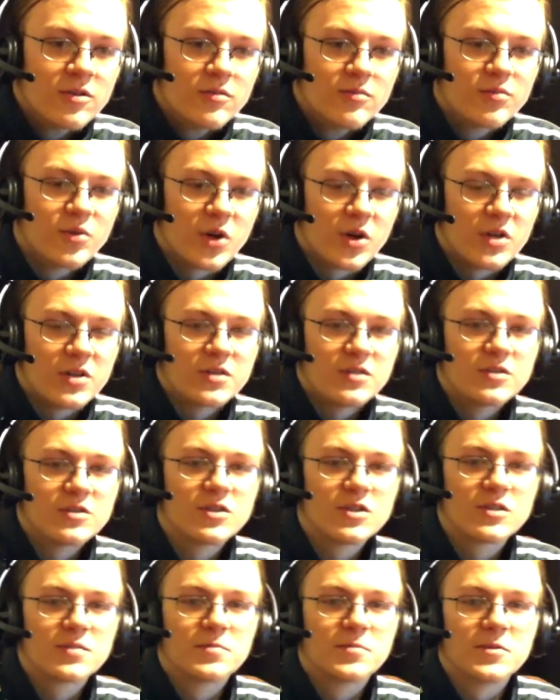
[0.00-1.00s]
But
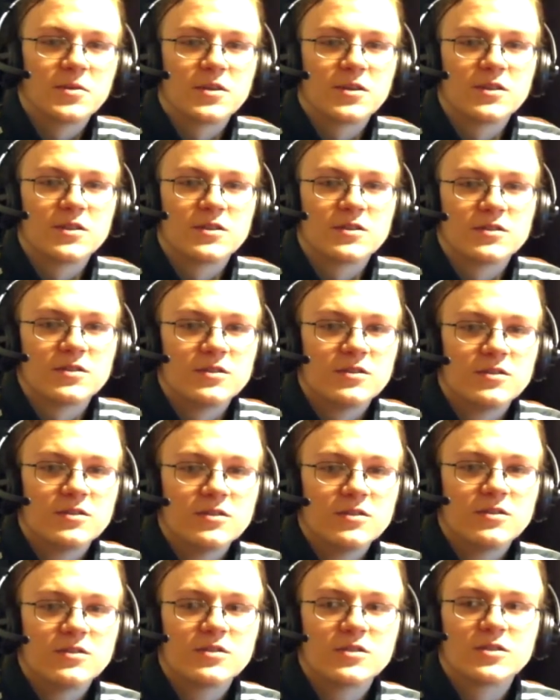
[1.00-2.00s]
just because
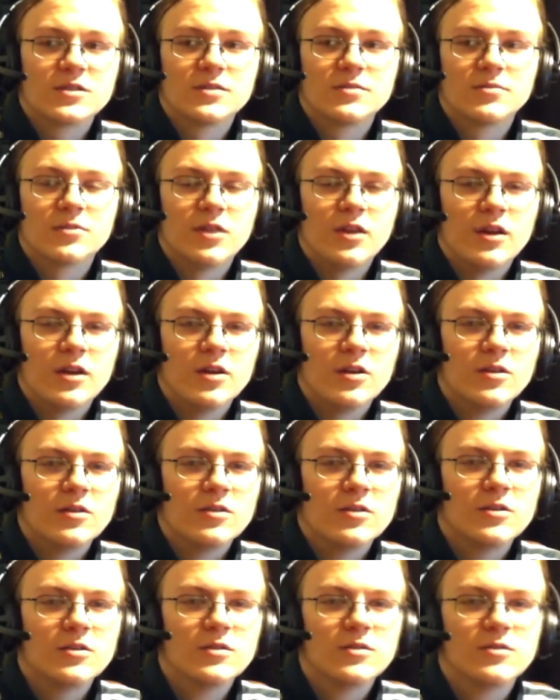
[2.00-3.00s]
something
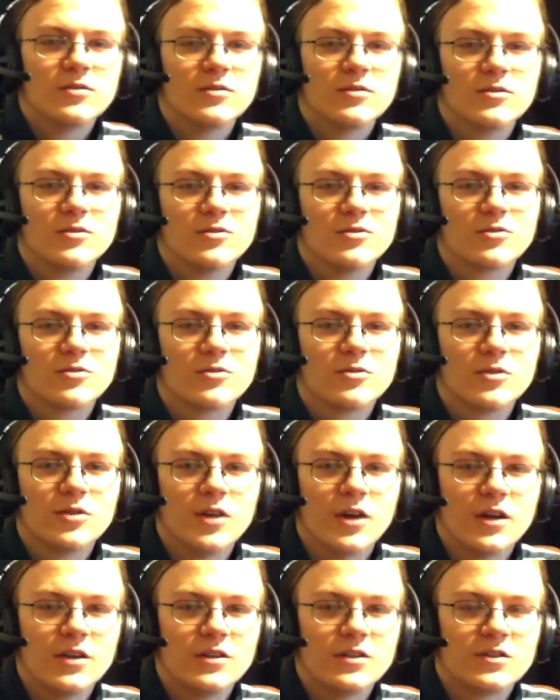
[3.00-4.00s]

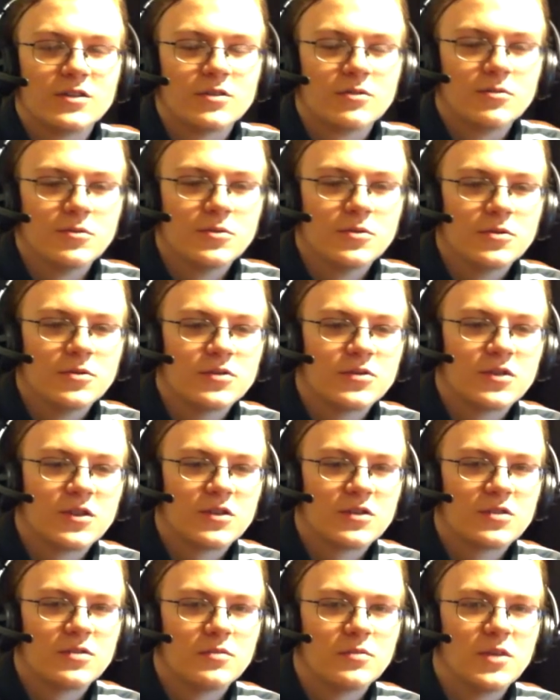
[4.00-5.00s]
creates the rules
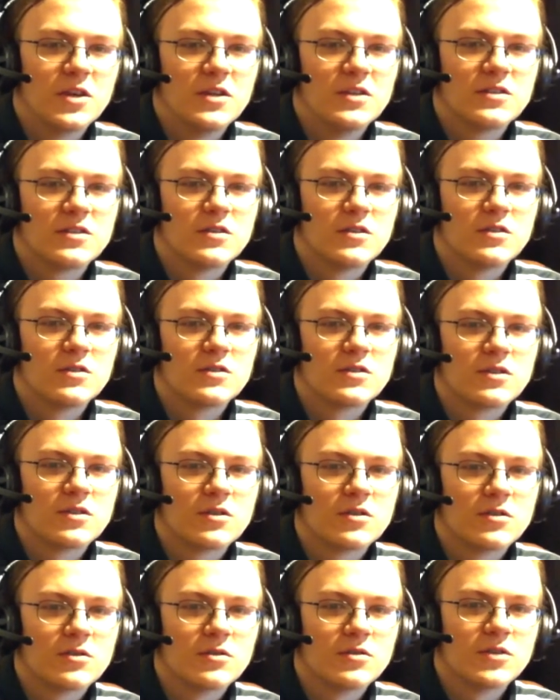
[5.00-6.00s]
doesn't mean there's
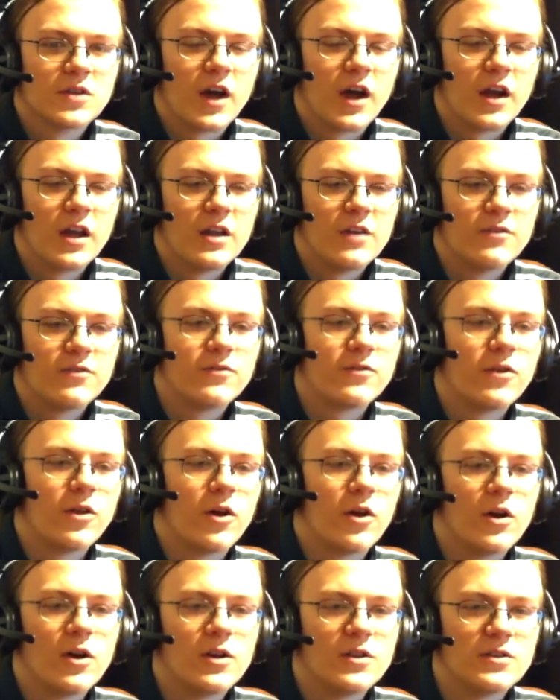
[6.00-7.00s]
little tiny
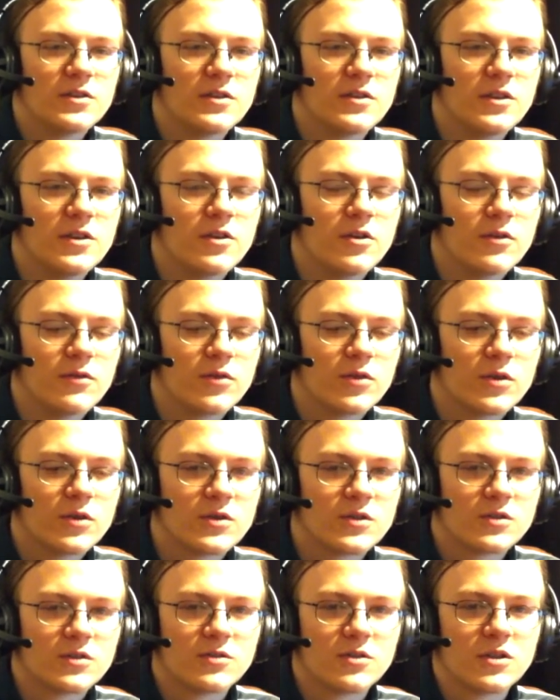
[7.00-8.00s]
flaws in the
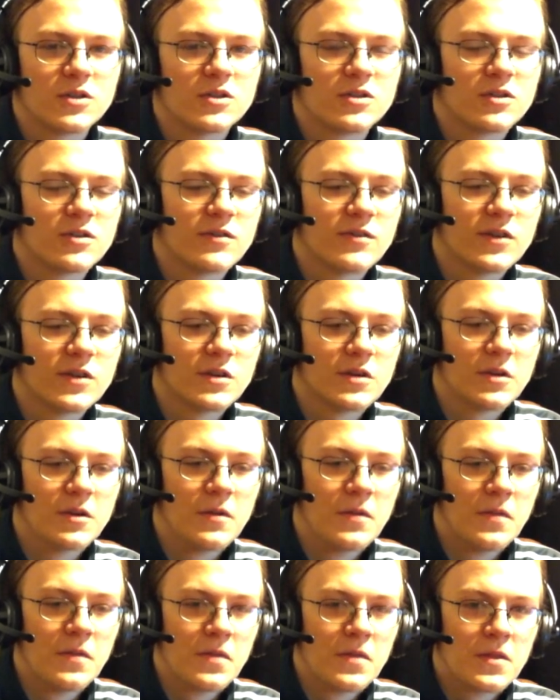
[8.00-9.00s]
overall structure of it.
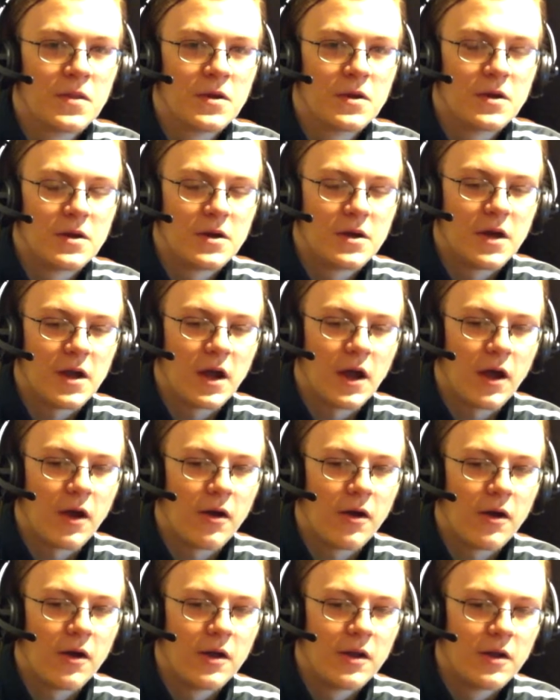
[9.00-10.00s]

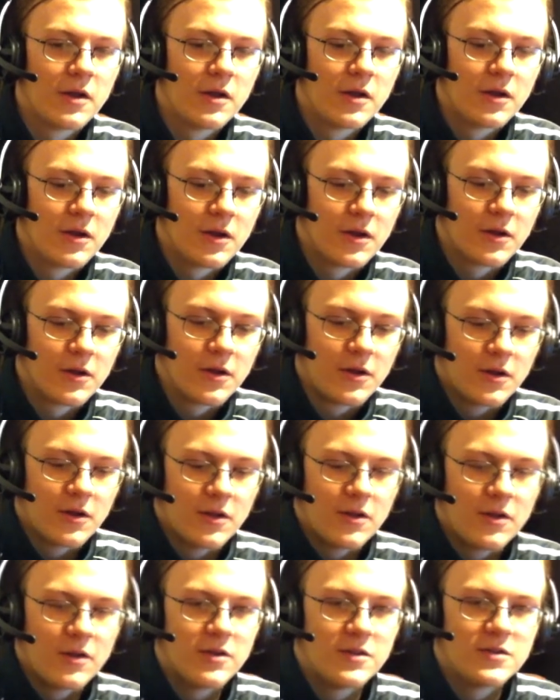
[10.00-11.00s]
Now,
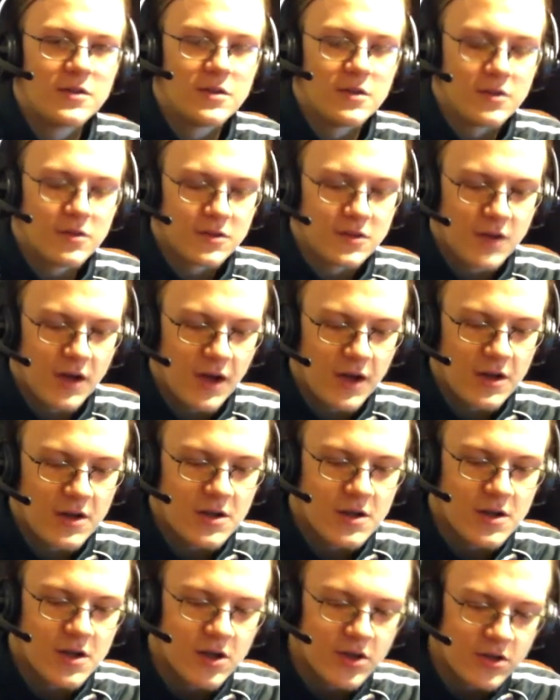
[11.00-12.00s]
there's little
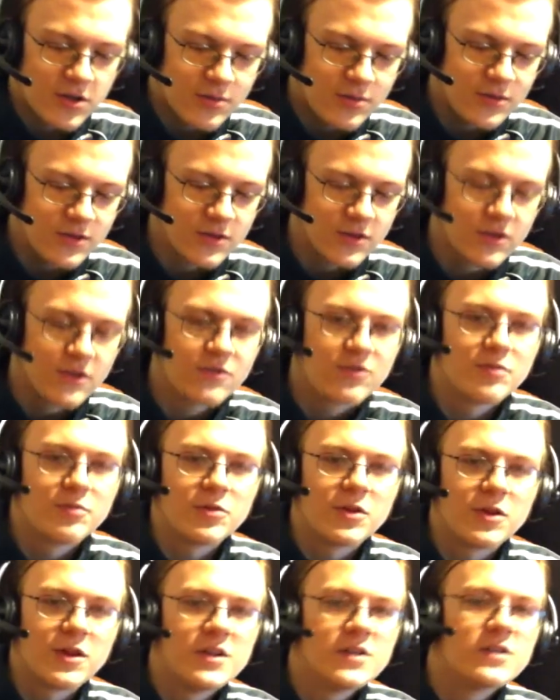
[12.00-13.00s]
tiny unobserved
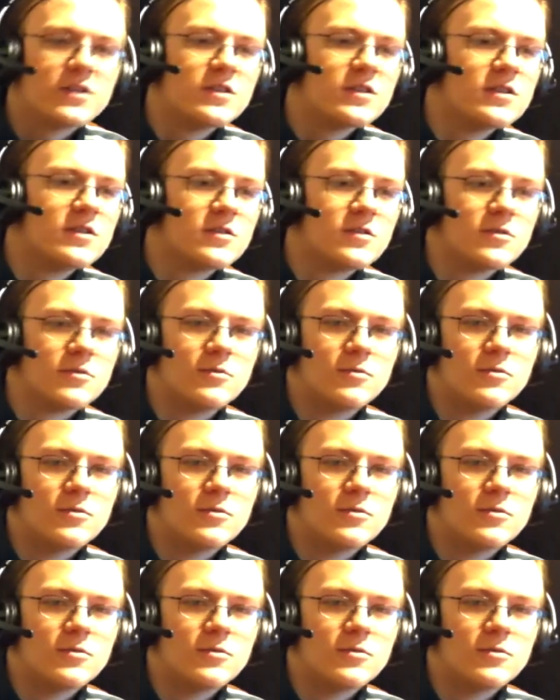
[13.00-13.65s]
places,